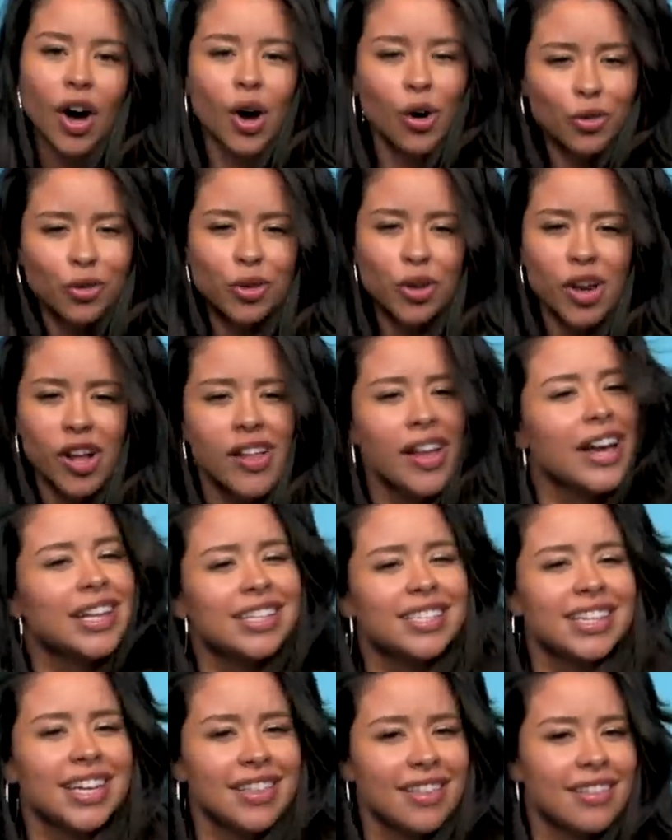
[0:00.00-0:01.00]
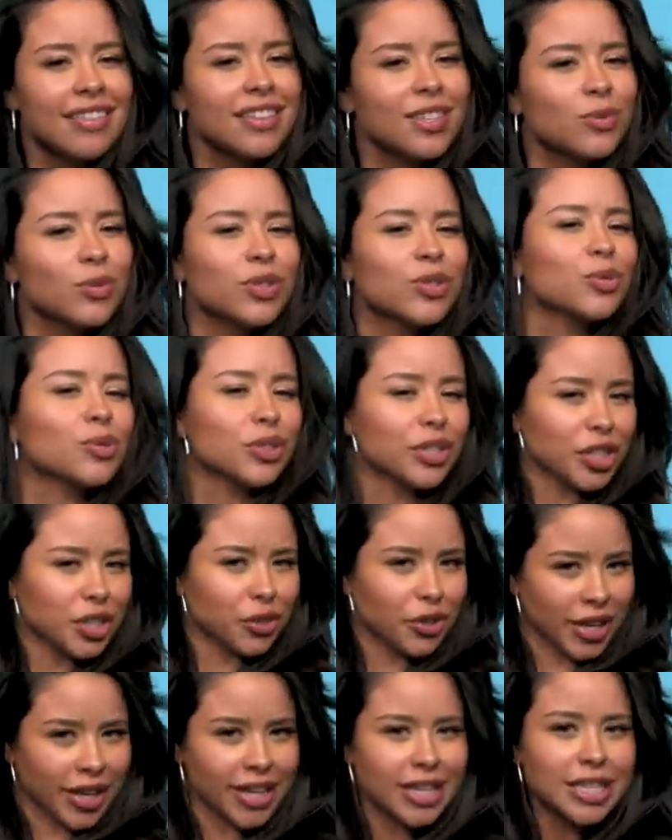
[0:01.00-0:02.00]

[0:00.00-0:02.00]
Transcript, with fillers: Overall, I'd say that this was a really great